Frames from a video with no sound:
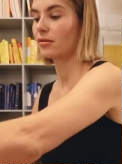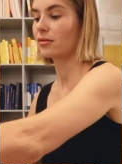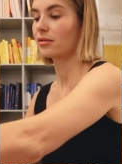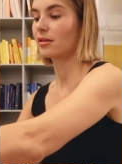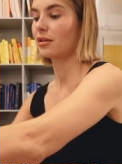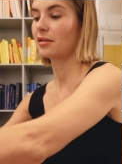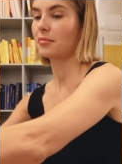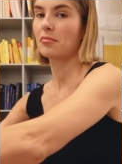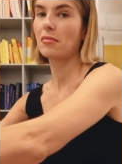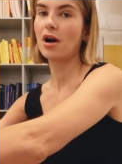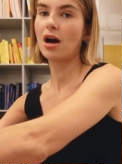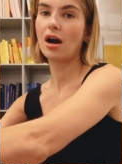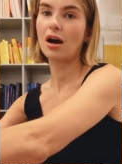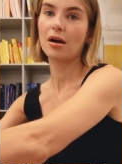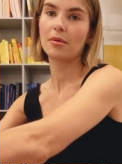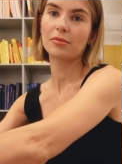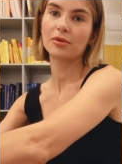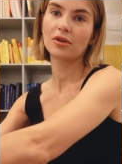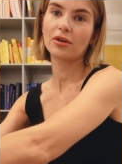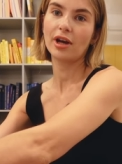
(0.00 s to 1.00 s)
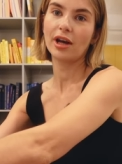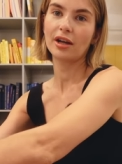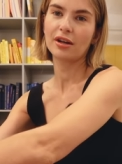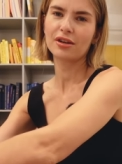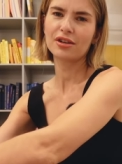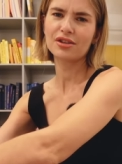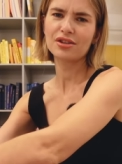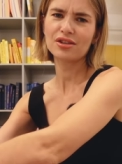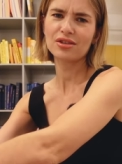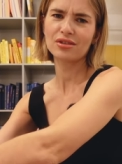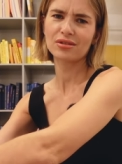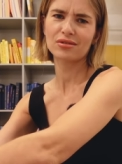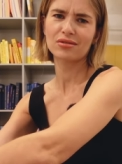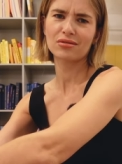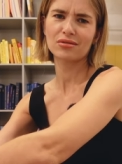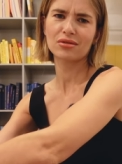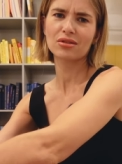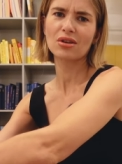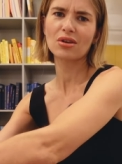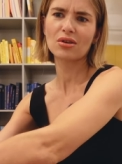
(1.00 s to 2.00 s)
I was like, mom, your energy is
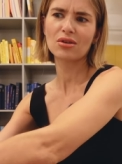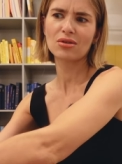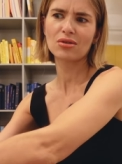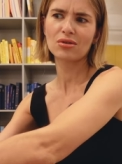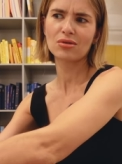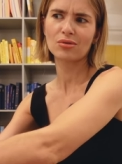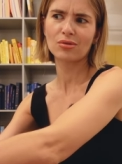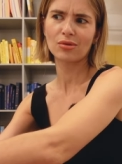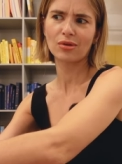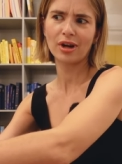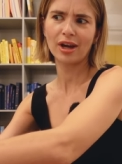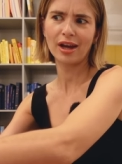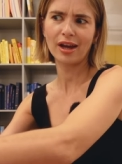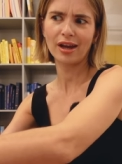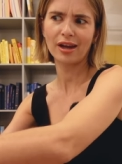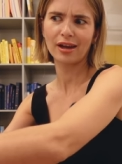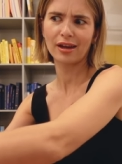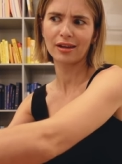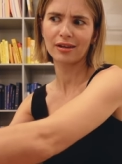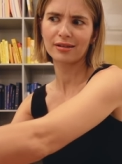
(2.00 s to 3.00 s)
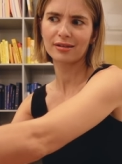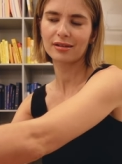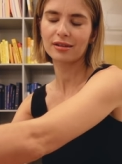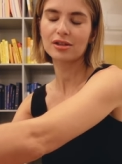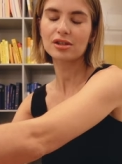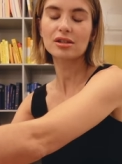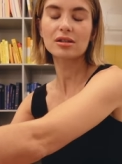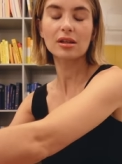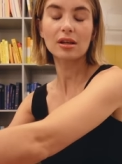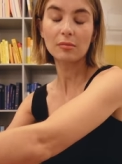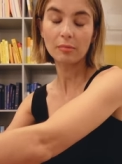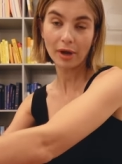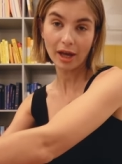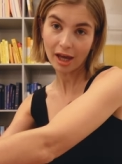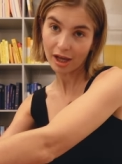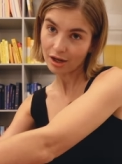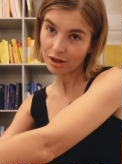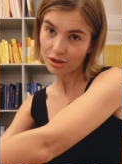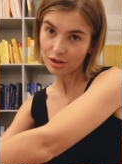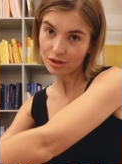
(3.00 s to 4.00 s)
so great. And she's like, my
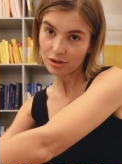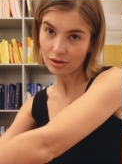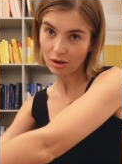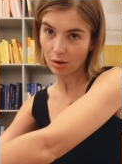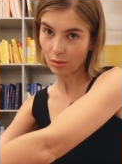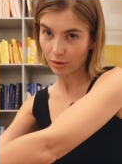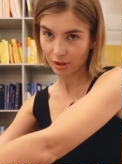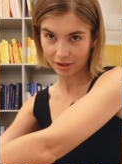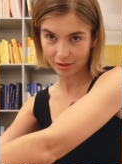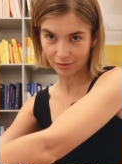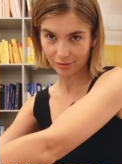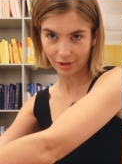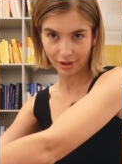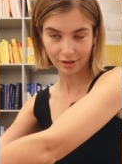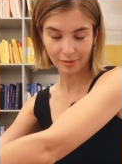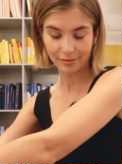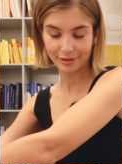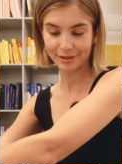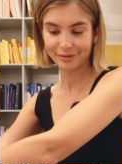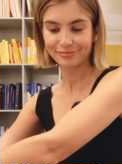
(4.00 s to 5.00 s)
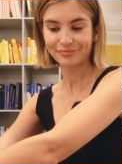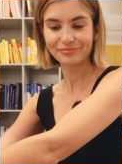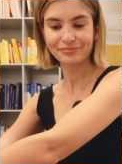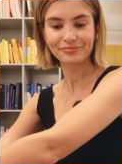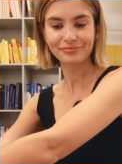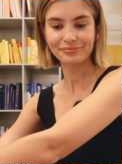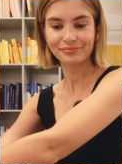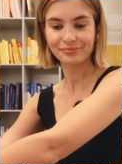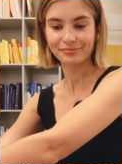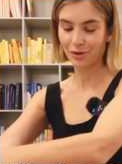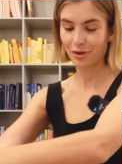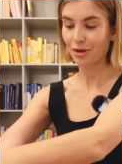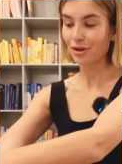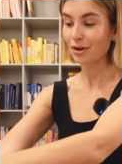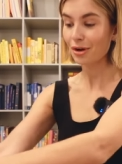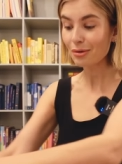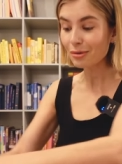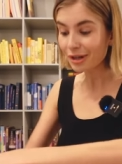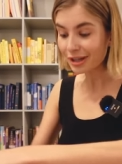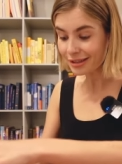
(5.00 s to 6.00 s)
energy is always great. I'm like, mm-mm, not
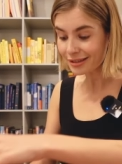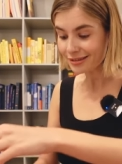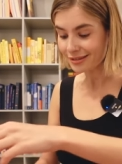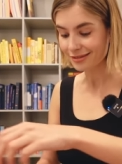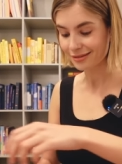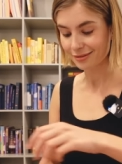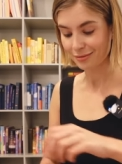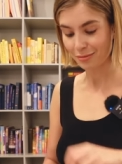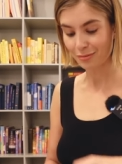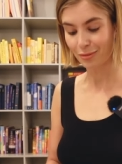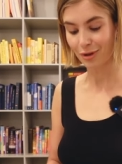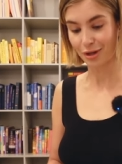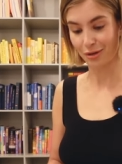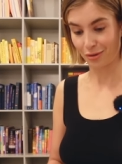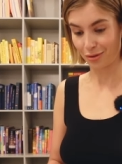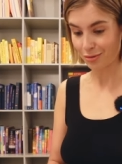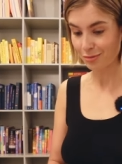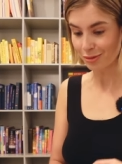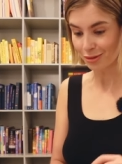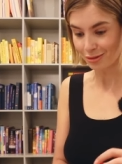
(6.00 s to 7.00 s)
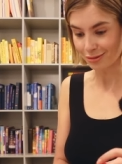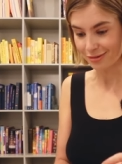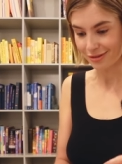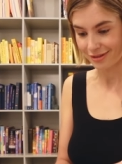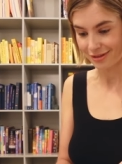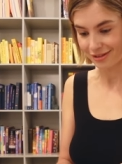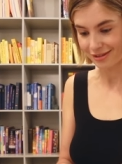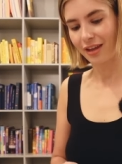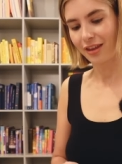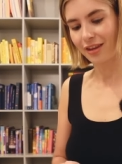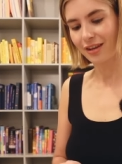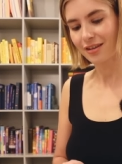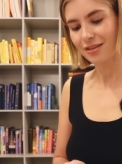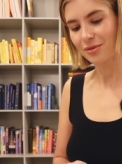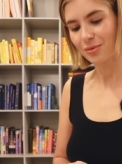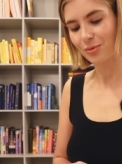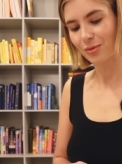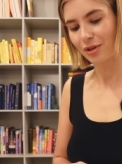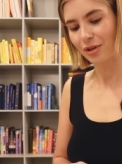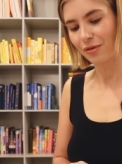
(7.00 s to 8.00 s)
always but almost. I think
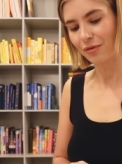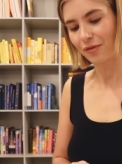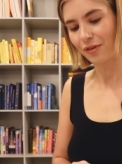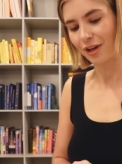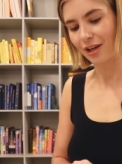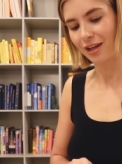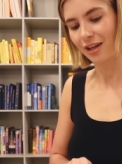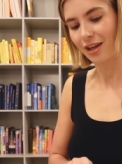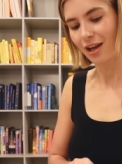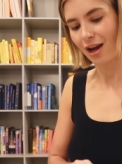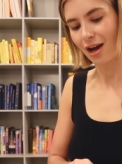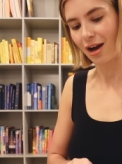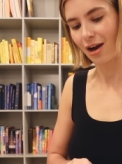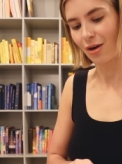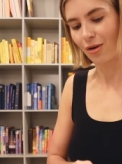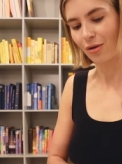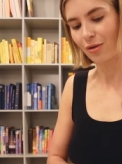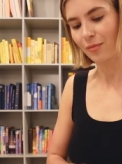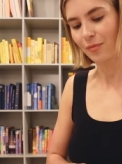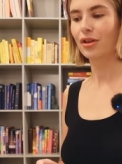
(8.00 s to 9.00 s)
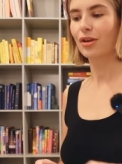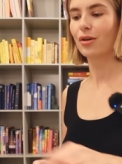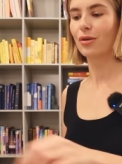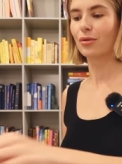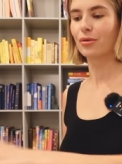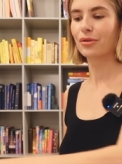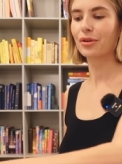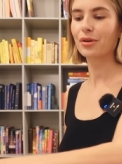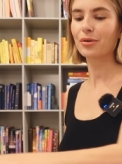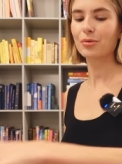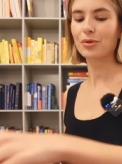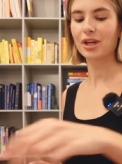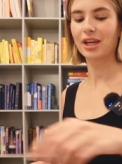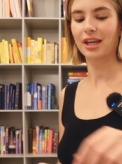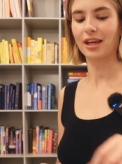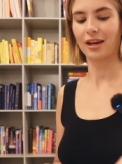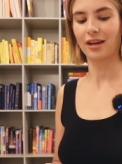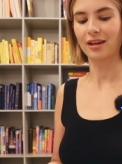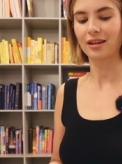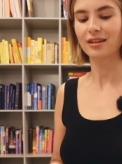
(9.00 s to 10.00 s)
it's really funny how the older we
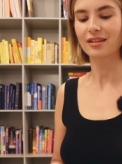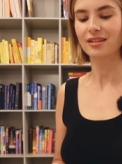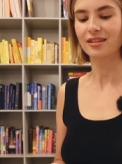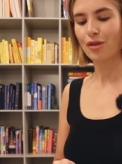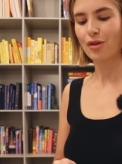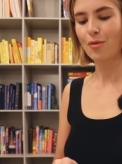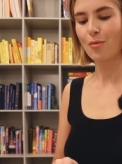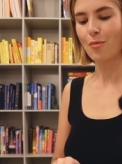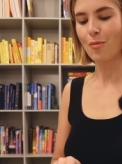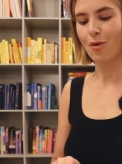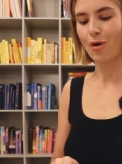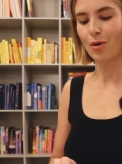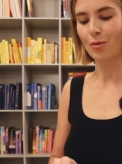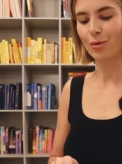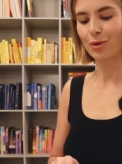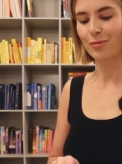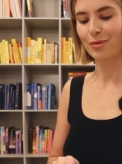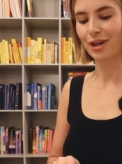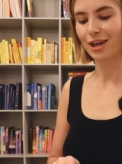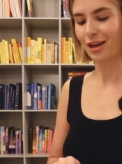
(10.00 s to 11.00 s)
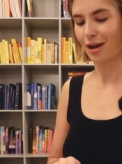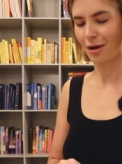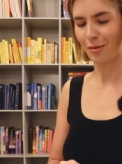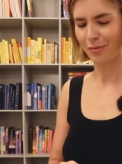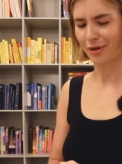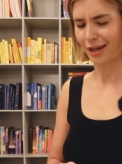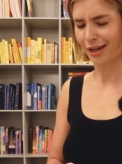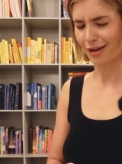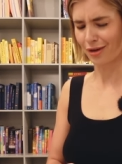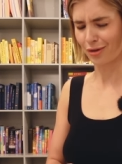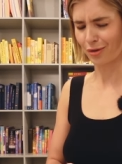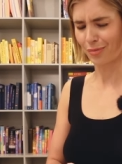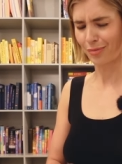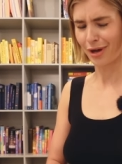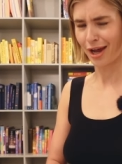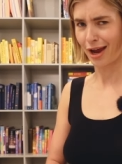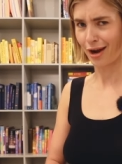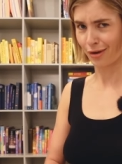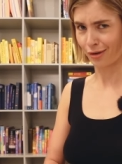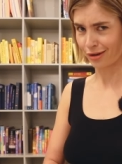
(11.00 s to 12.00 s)
get, the more we become like our
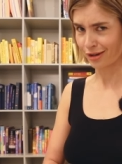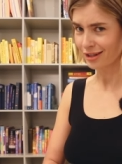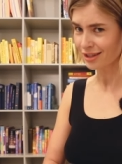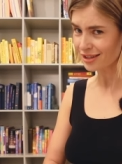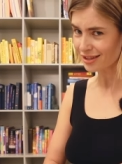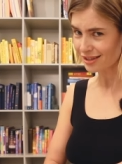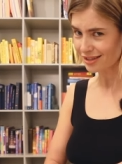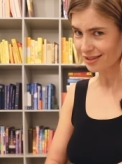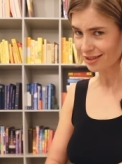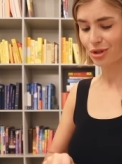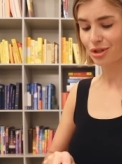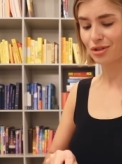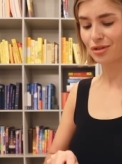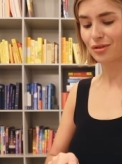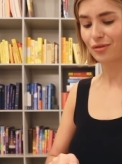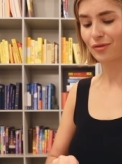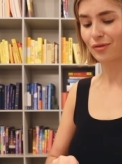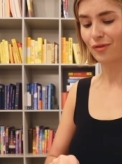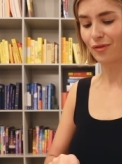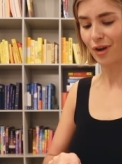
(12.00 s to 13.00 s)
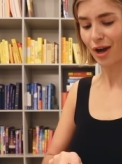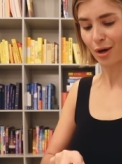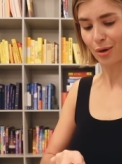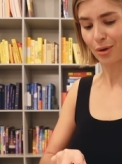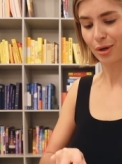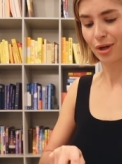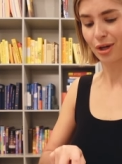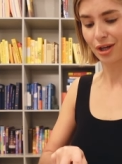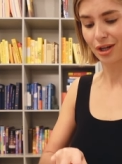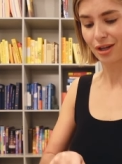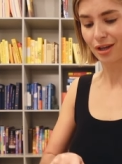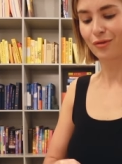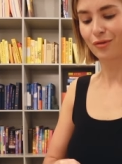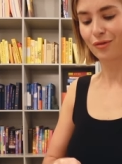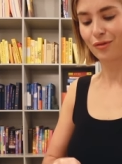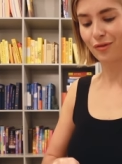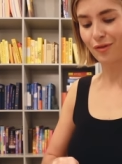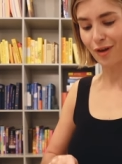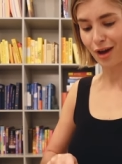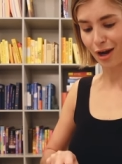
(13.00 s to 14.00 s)
parents, which is a very,
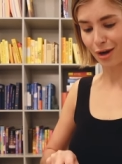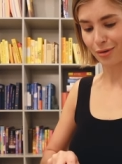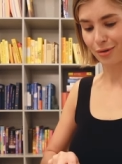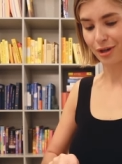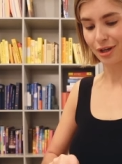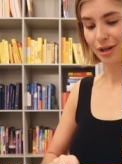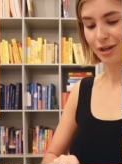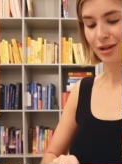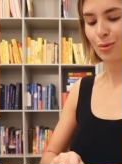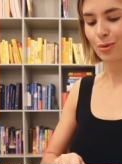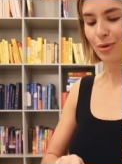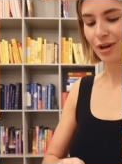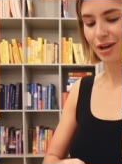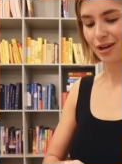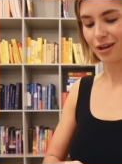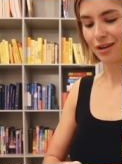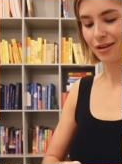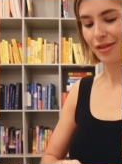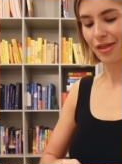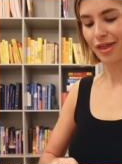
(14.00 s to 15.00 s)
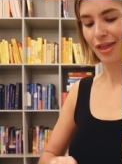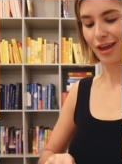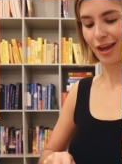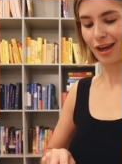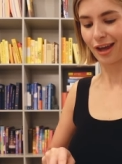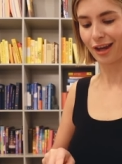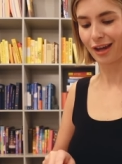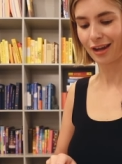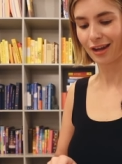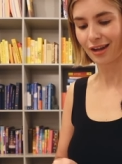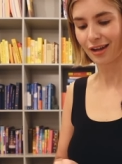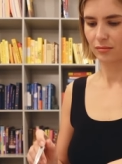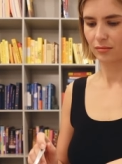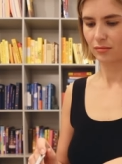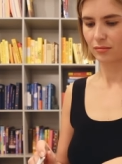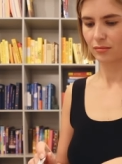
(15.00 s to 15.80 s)
very weird thing.